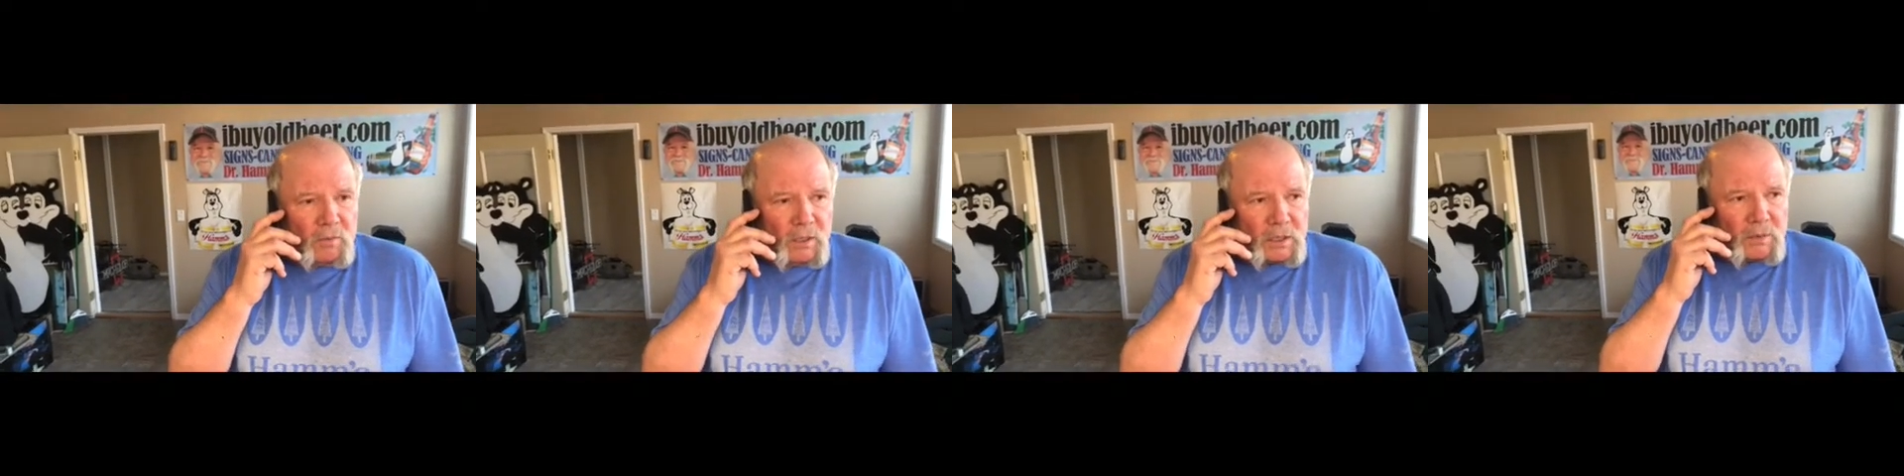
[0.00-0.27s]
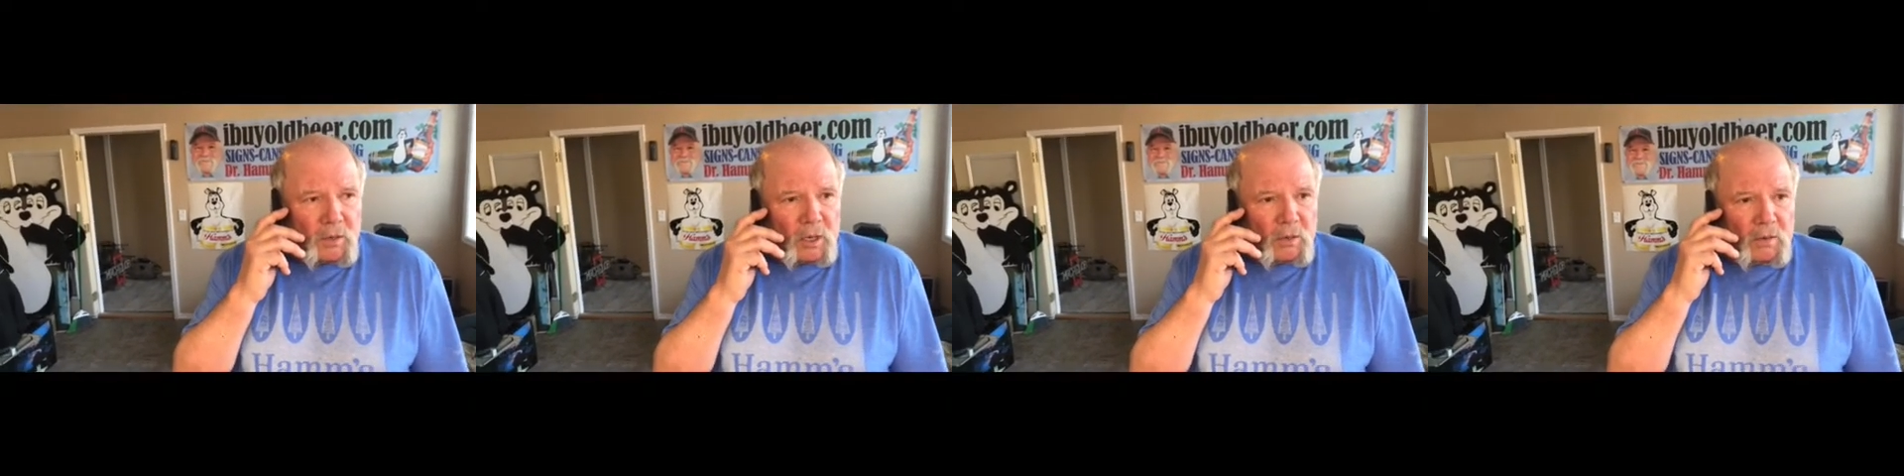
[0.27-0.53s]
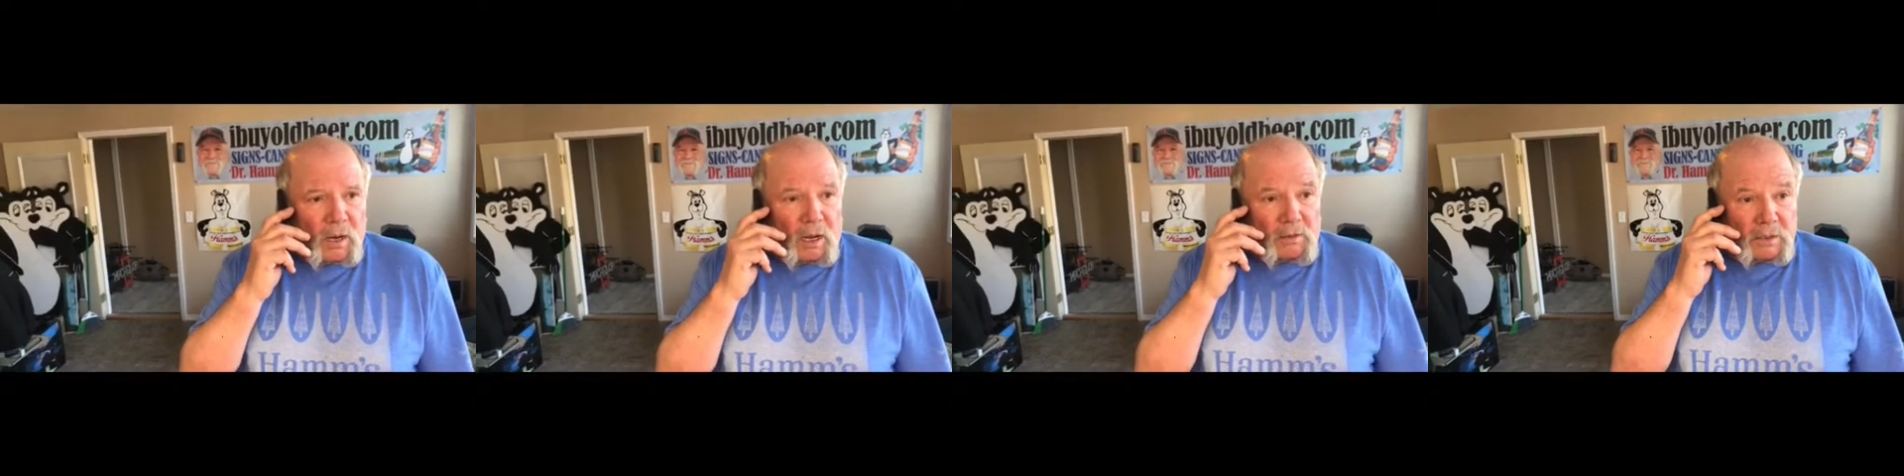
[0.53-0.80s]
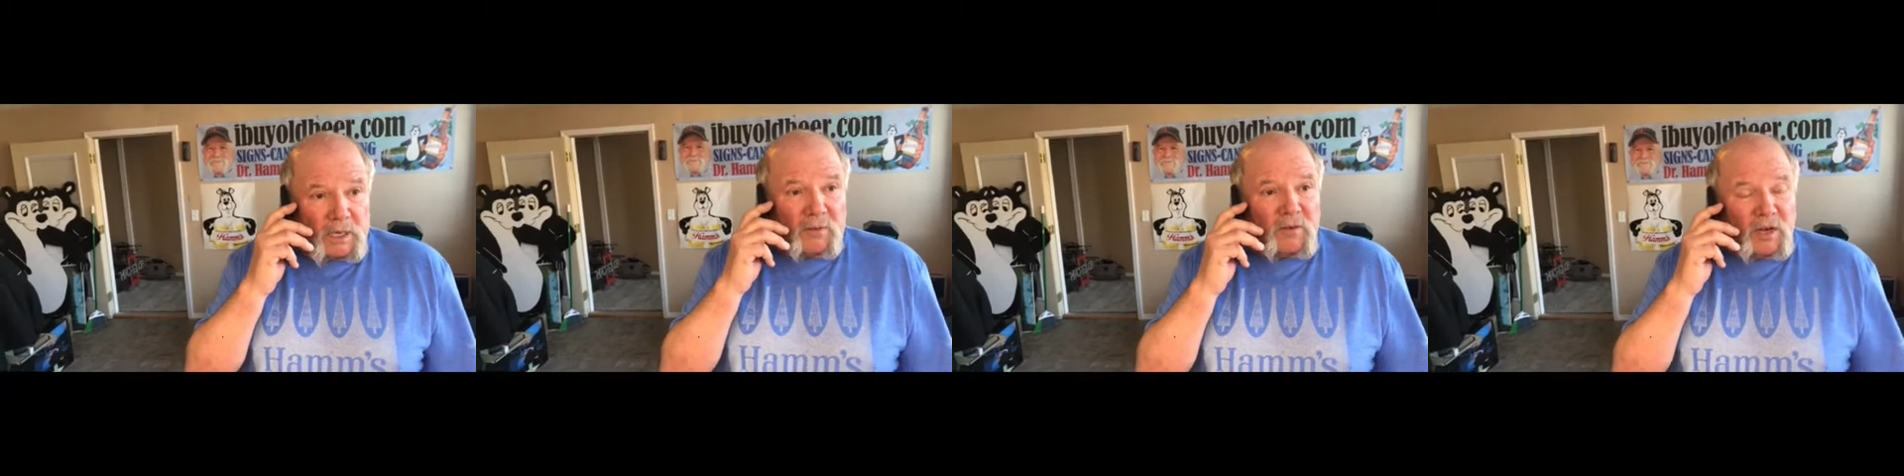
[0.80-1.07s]
just about
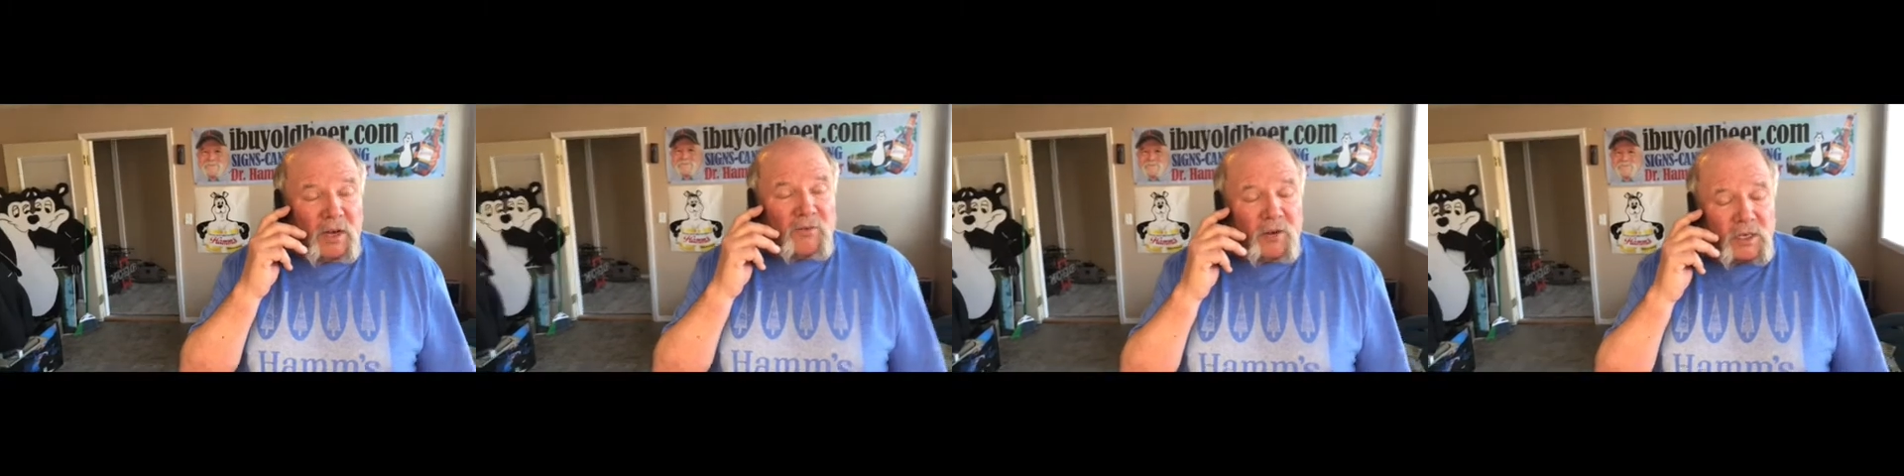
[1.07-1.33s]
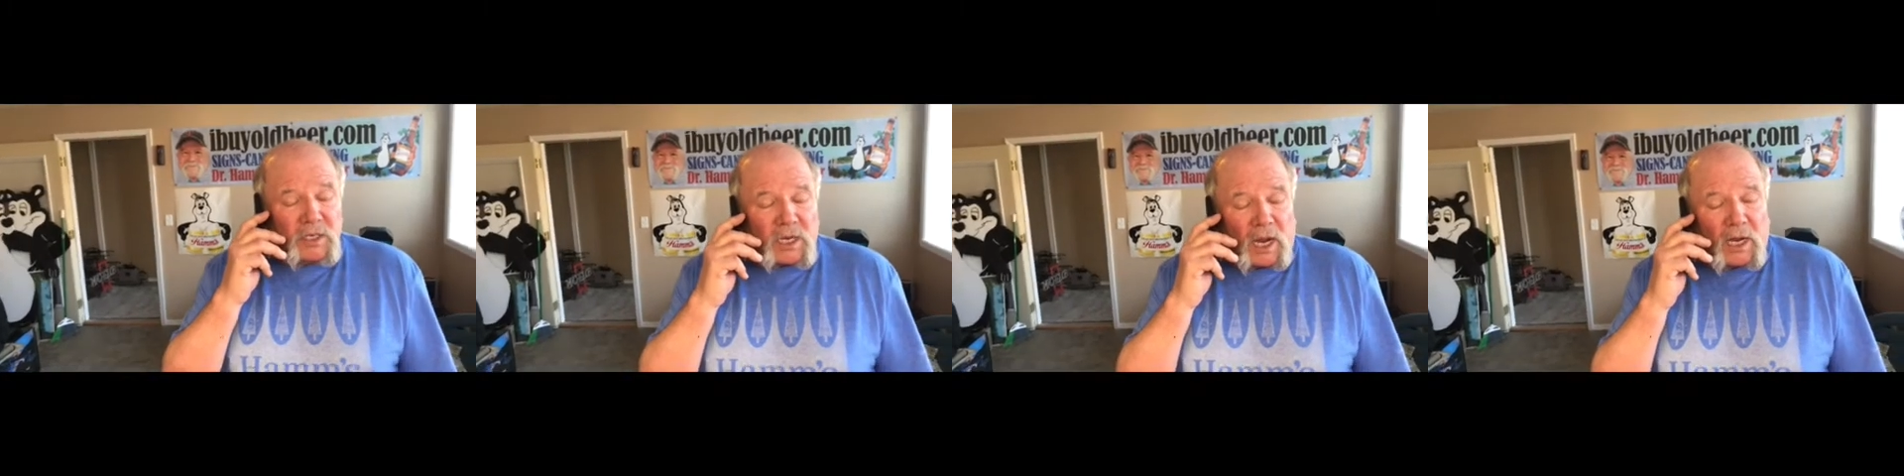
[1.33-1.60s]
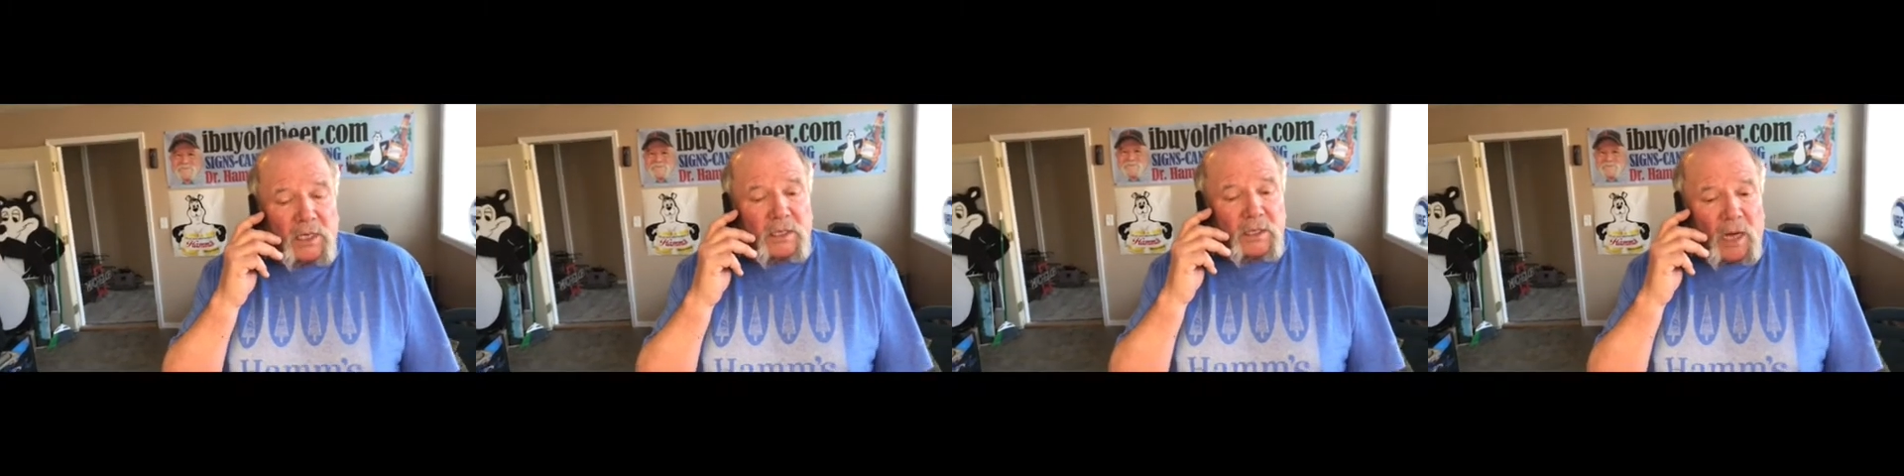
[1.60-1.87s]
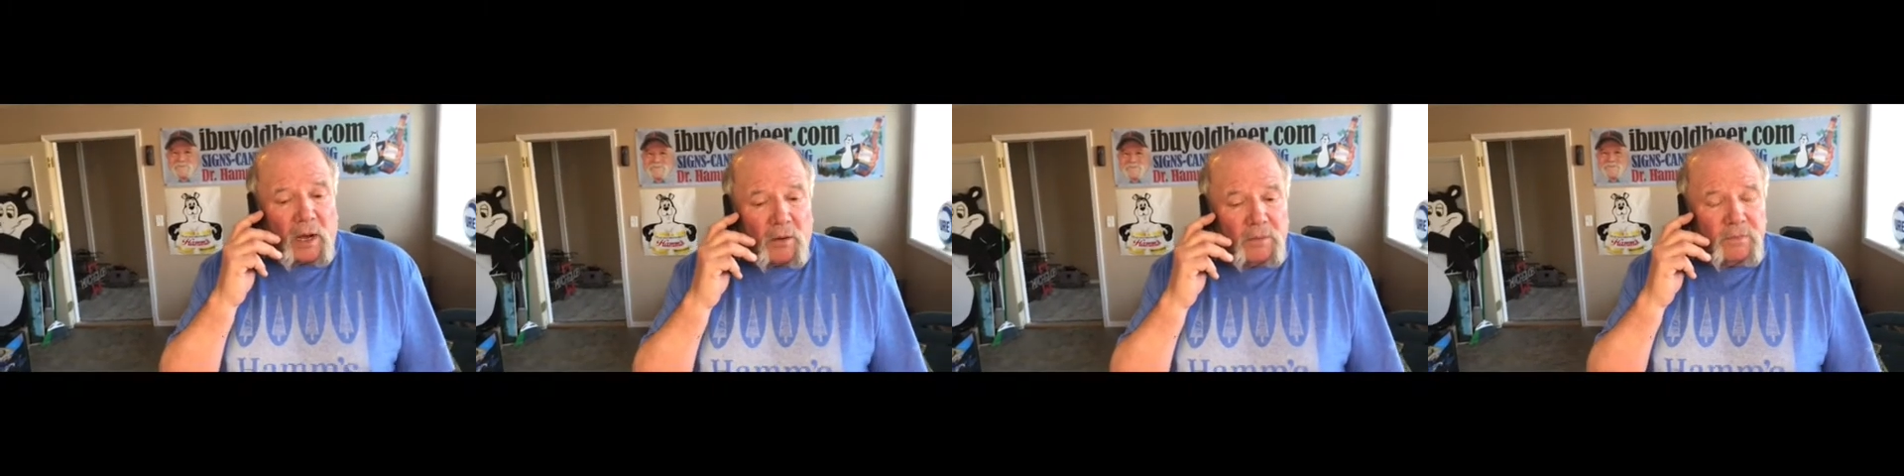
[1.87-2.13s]
7 different signs now.